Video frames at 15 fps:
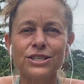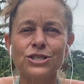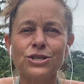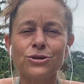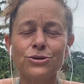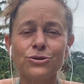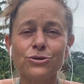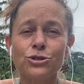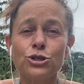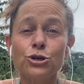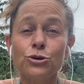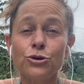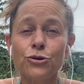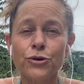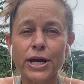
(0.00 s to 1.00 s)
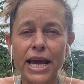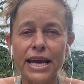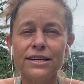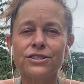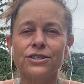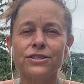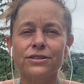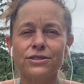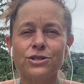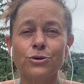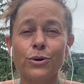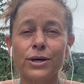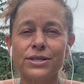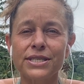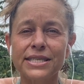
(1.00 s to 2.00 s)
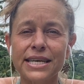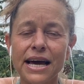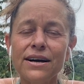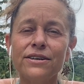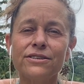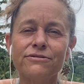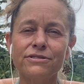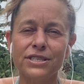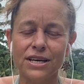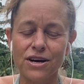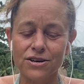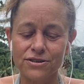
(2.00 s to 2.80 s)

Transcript: to Creator, to ourselves,